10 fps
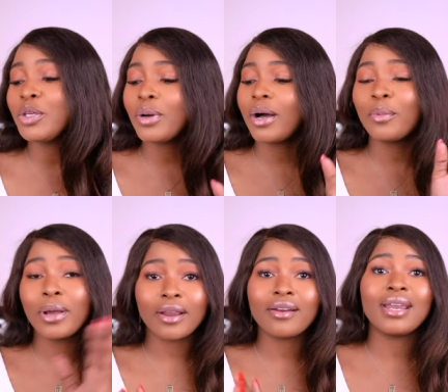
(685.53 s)
You are
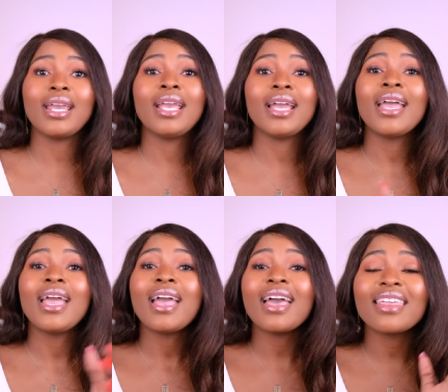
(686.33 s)
wearing
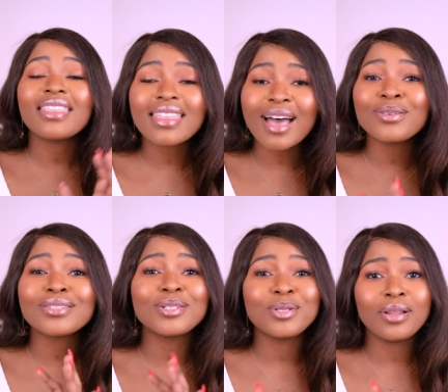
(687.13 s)
a
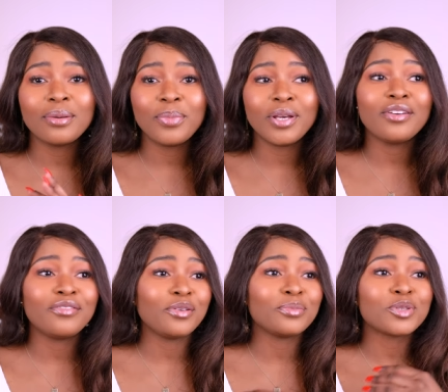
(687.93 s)
thousand dollar perfume.